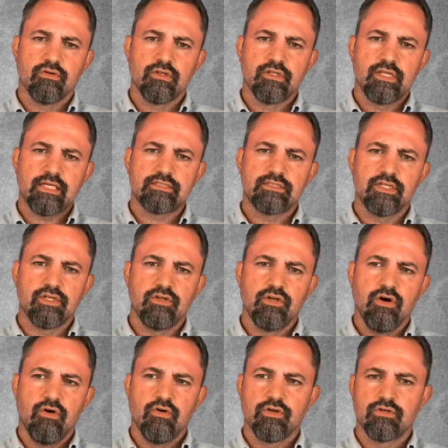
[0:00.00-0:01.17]
And next thing you
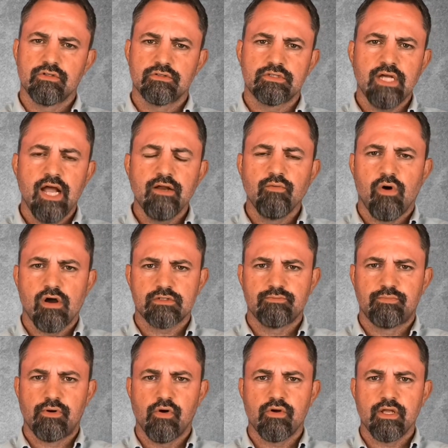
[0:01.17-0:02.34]
know, your sidewalk's
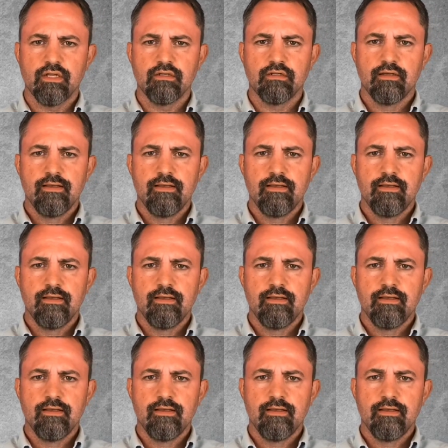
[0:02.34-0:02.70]
broken.